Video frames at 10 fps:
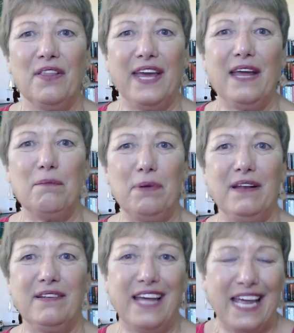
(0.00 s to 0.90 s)
they had
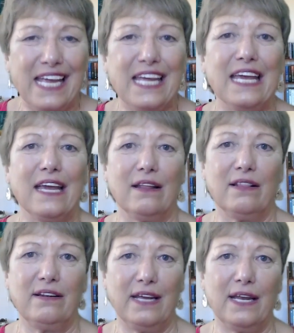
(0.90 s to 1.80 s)
been taking
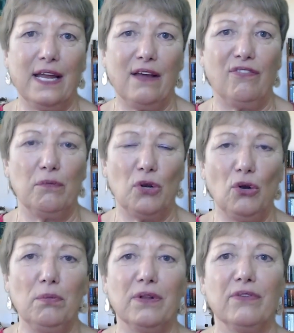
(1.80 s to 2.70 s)
the DNA from
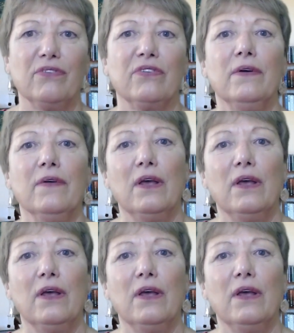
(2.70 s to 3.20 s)
humans